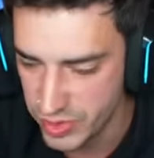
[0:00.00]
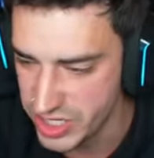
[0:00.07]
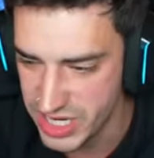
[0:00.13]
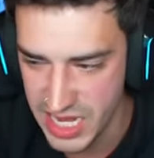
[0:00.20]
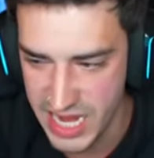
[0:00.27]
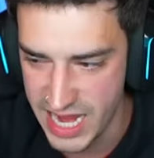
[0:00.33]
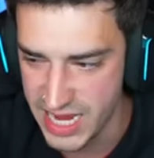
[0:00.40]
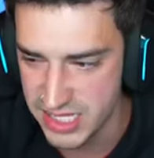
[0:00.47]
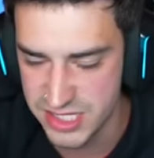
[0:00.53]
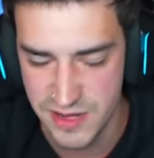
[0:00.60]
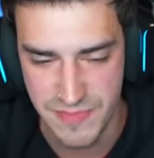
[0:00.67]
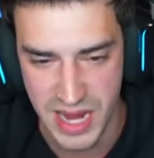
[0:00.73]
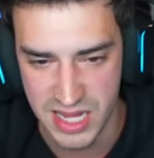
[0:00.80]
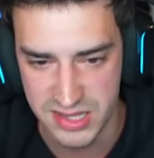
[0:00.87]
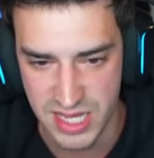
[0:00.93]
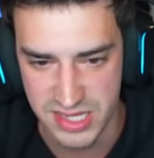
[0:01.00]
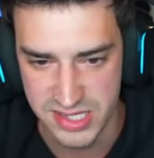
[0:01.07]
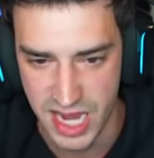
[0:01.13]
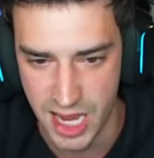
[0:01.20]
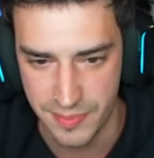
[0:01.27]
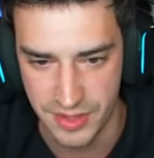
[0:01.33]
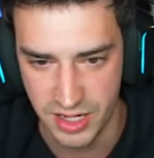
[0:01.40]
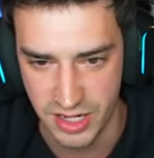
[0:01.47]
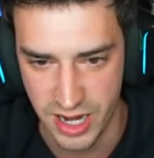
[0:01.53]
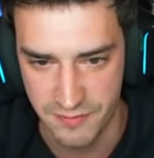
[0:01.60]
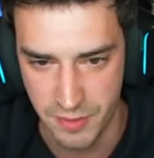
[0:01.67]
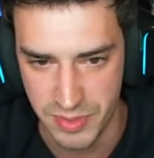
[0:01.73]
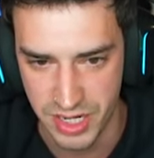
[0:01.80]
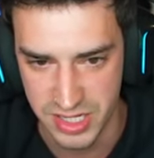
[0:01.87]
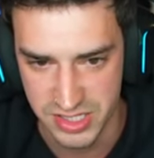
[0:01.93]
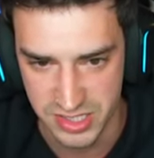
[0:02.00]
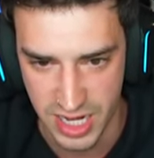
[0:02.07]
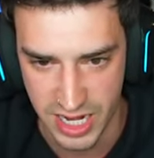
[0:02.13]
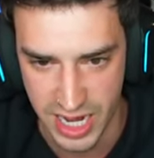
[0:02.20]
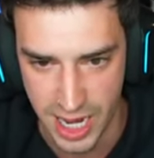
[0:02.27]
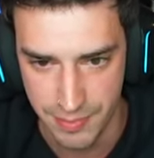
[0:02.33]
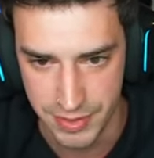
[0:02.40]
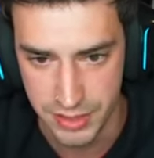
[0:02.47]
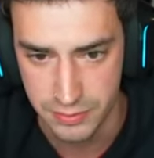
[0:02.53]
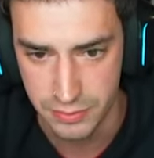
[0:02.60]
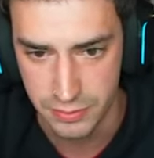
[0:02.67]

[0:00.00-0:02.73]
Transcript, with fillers: When you get antsy, bad things happen and everybody's not happy.